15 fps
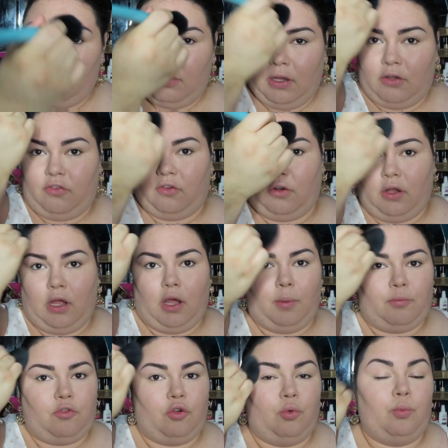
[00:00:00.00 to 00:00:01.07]
Plus it'll
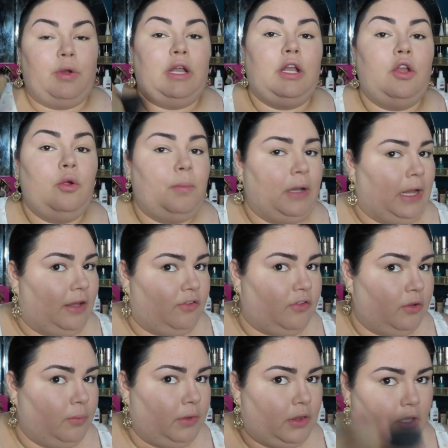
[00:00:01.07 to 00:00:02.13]
help to reluminize
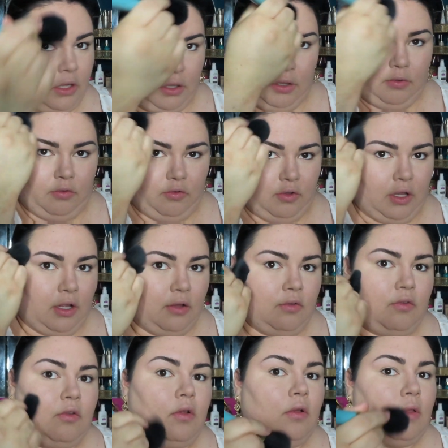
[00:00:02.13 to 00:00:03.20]
it with the glow
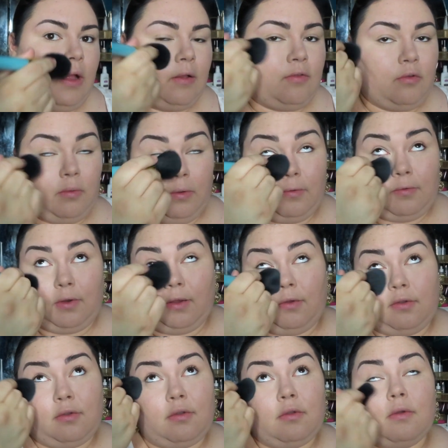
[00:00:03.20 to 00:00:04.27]
side, so that's always
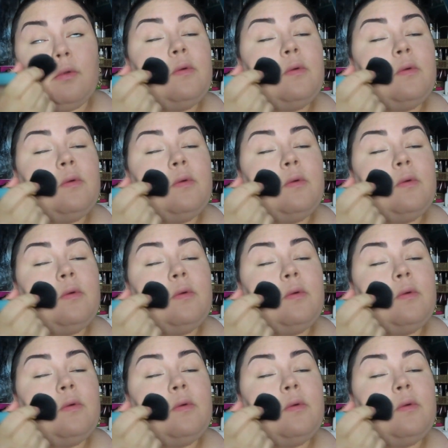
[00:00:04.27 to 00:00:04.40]
nice.